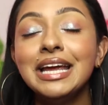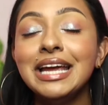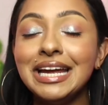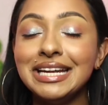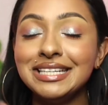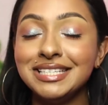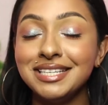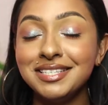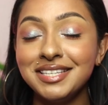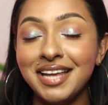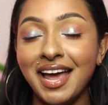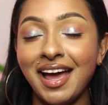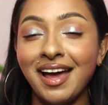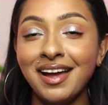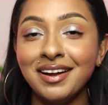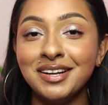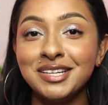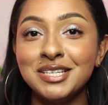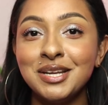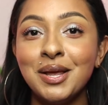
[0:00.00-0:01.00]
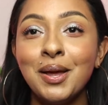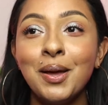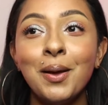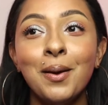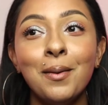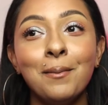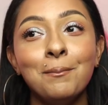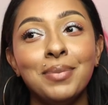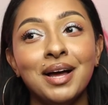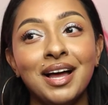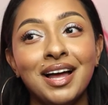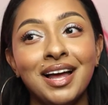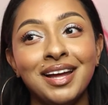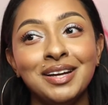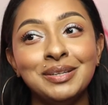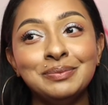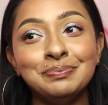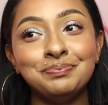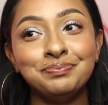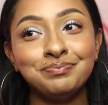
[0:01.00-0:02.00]
It's intact,
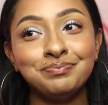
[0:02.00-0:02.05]
but